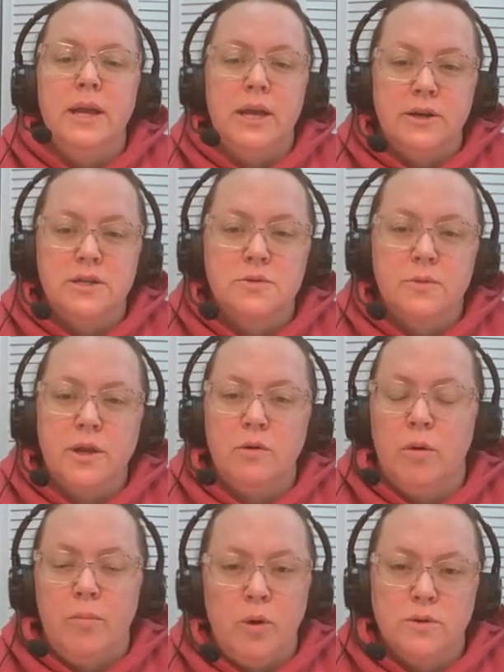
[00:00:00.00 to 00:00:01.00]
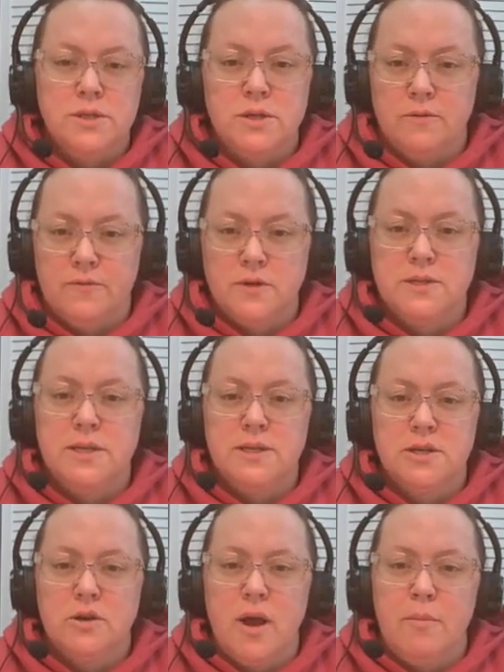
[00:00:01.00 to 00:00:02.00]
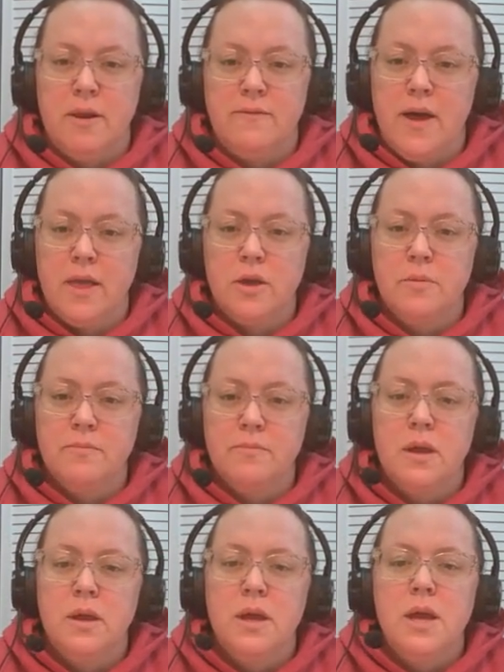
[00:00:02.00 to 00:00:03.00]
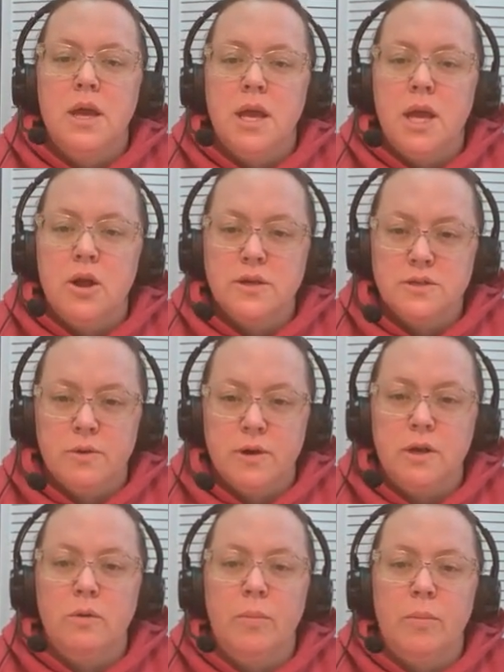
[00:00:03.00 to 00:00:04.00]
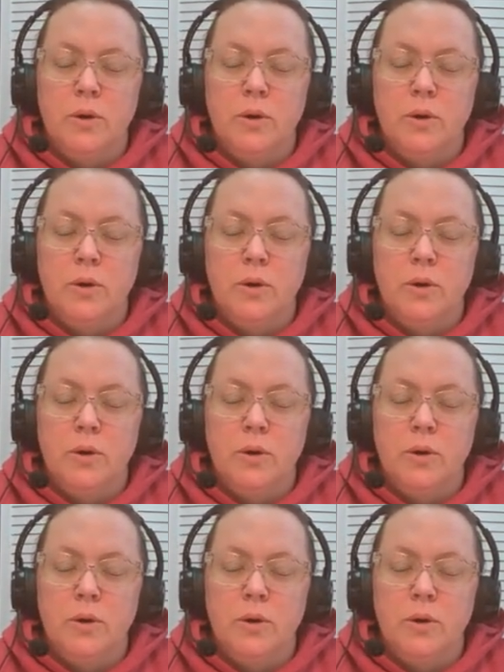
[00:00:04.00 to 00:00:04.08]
Here is where you will post your first histogram on volume. Here is where you will